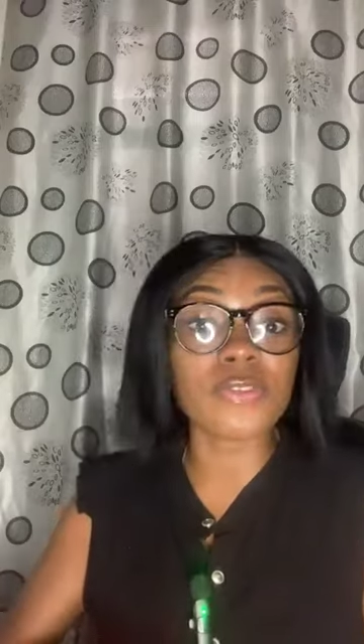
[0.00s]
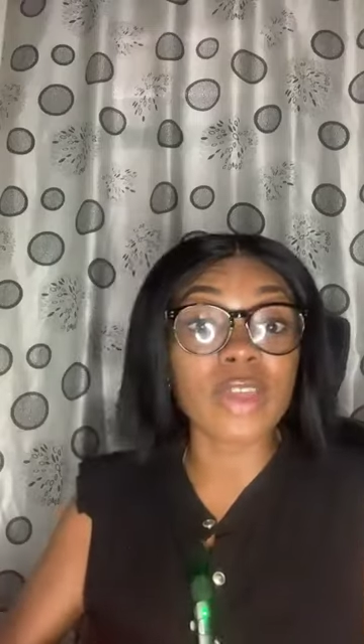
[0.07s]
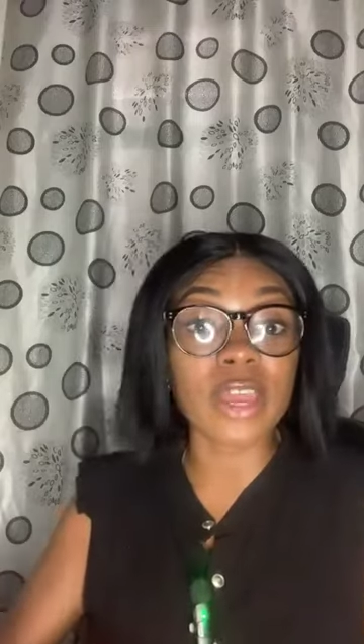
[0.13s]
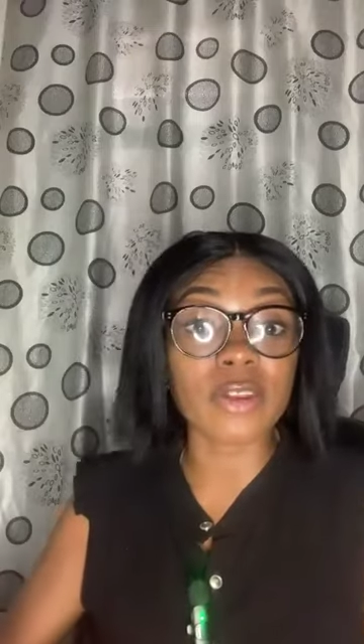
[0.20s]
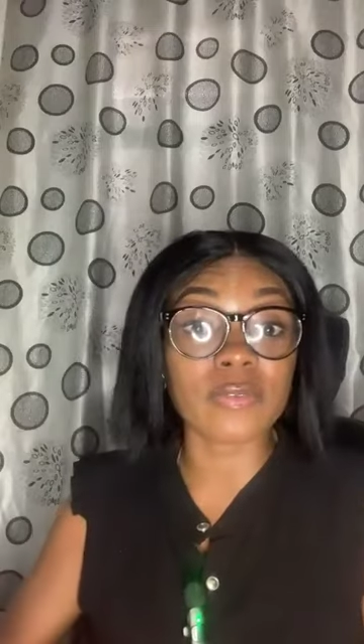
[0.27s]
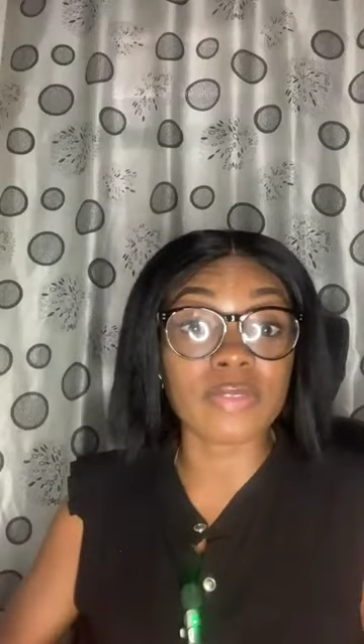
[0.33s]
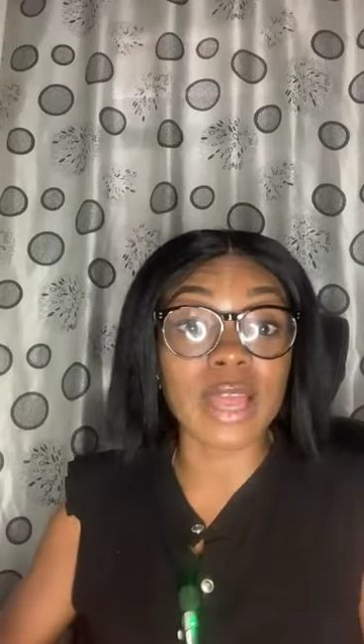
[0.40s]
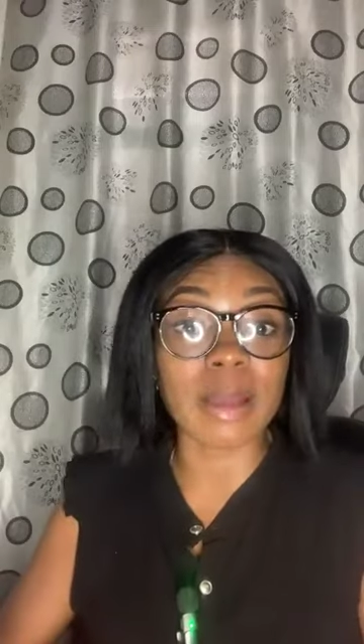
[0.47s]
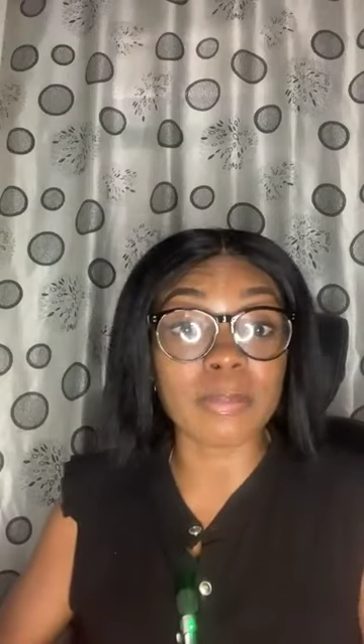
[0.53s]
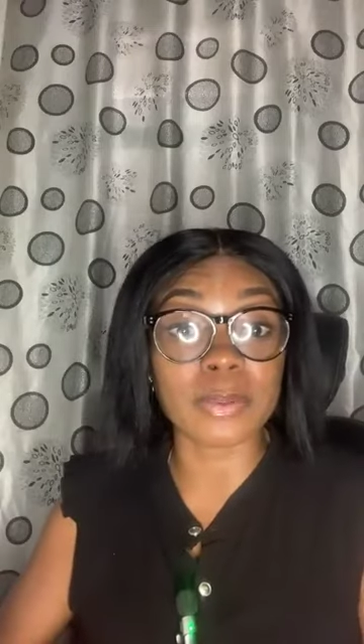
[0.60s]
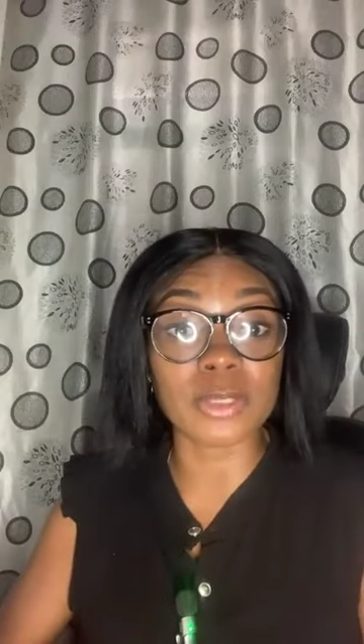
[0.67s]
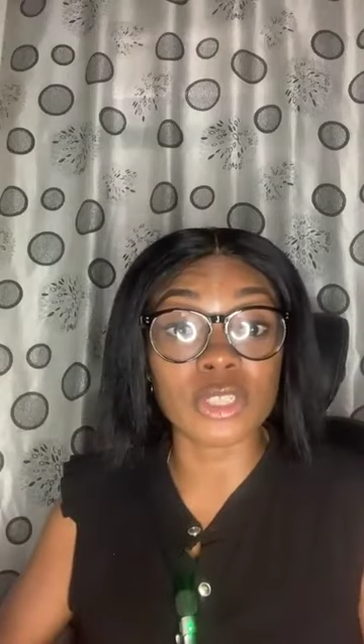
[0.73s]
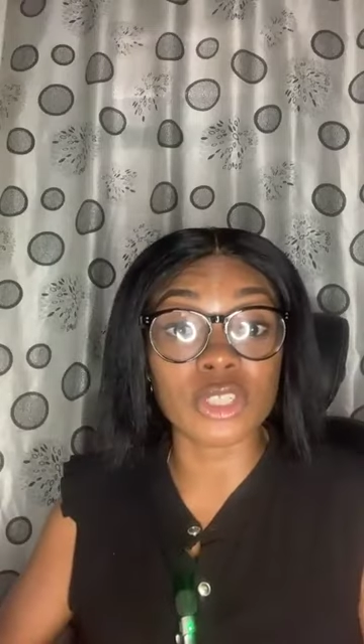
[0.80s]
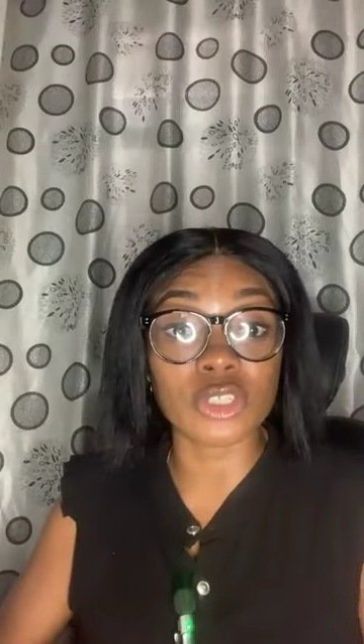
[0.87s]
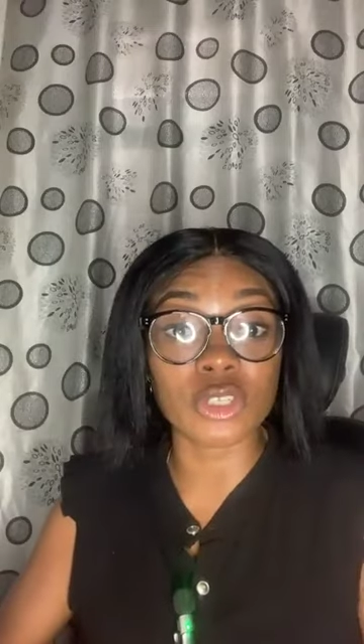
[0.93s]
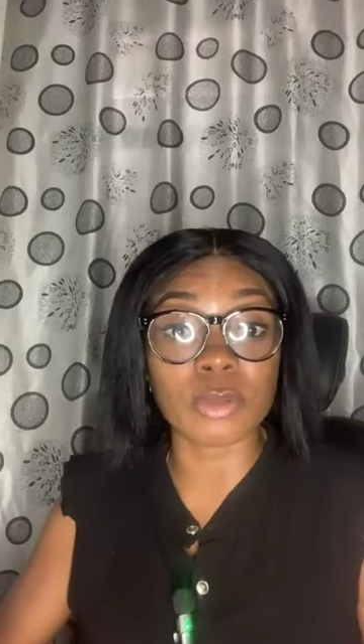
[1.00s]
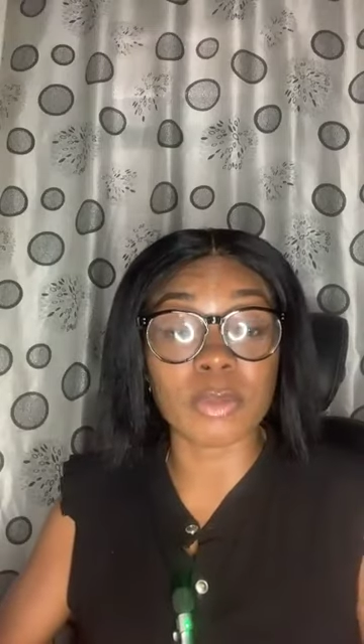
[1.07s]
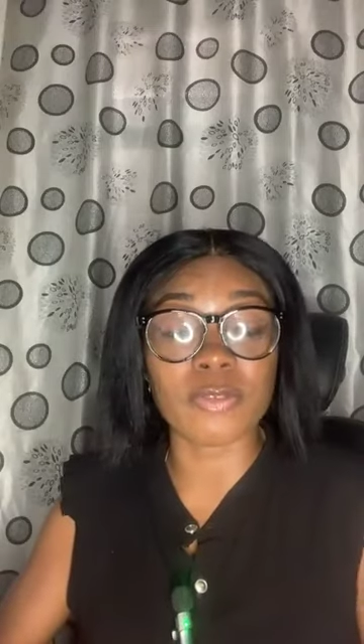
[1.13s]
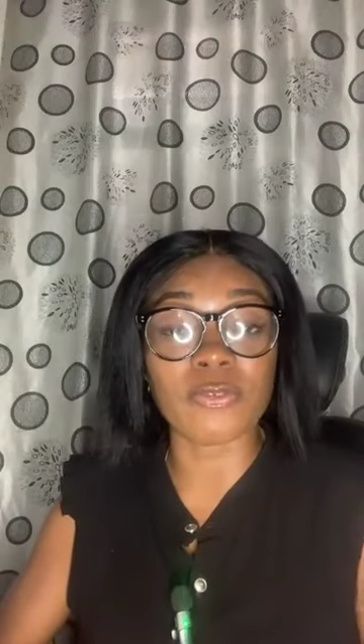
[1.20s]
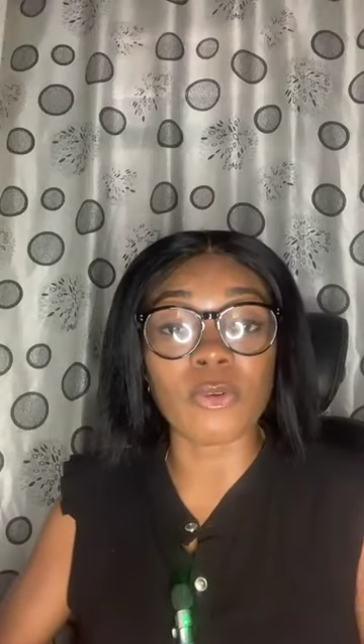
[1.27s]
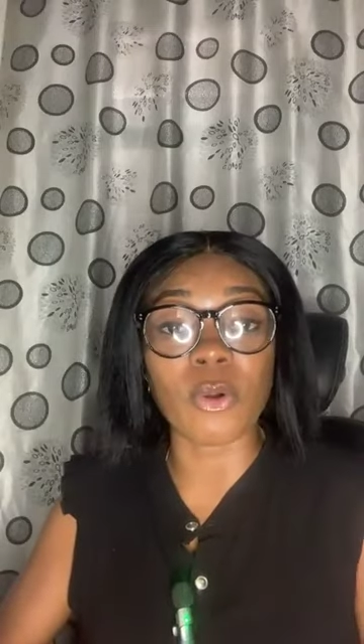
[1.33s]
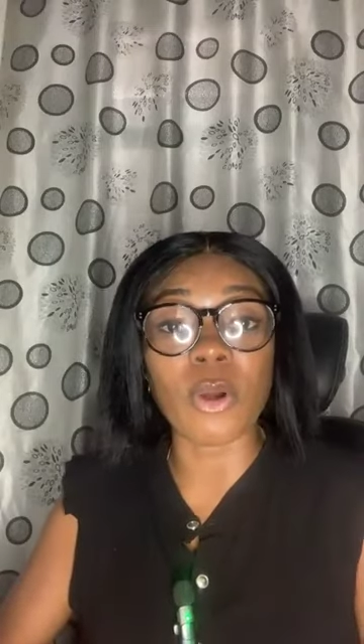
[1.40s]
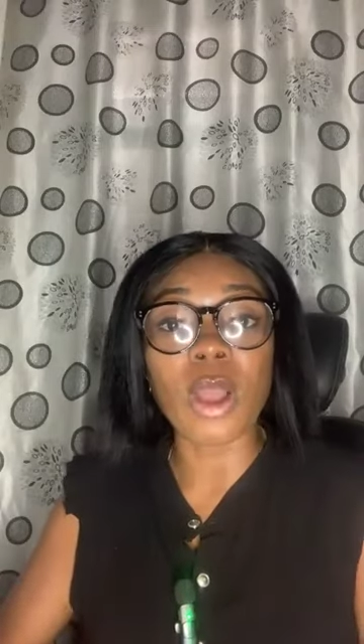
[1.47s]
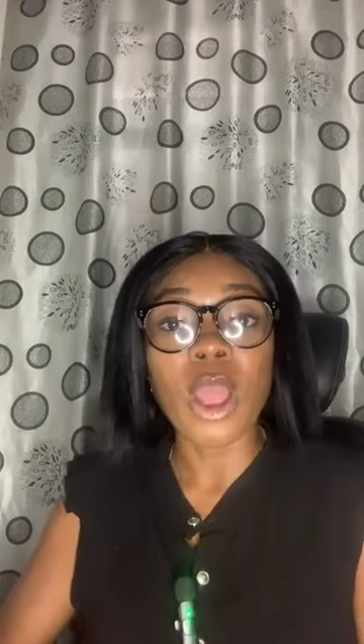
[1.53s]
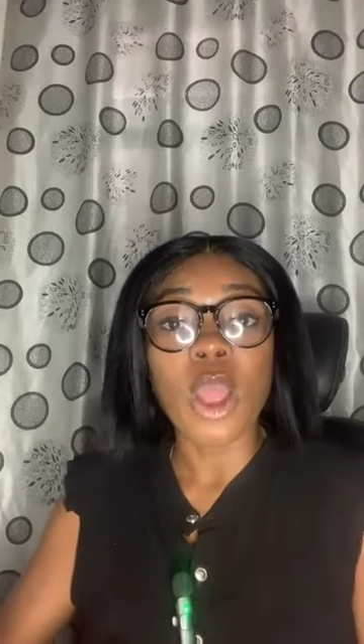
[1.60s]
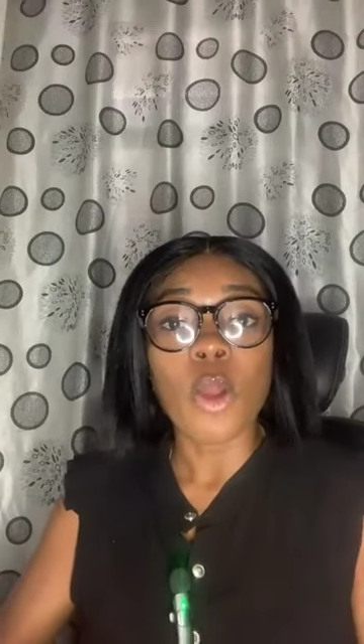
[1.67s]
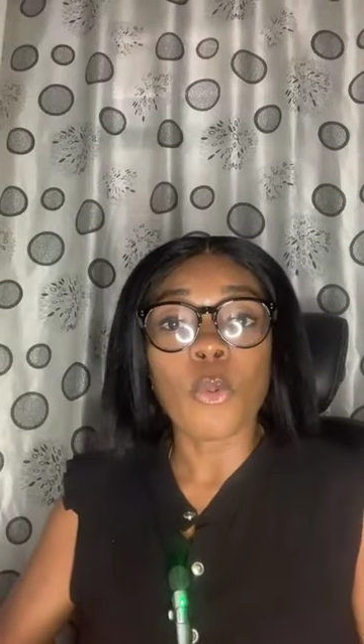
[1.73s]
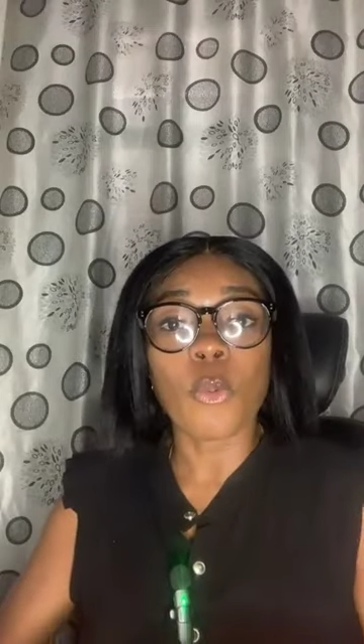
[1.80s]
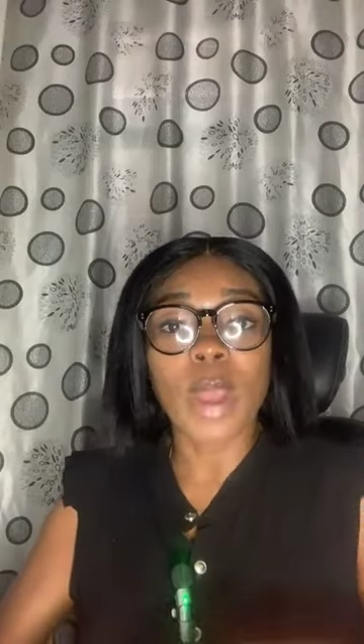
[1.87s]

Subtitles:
if you've heard of that position before,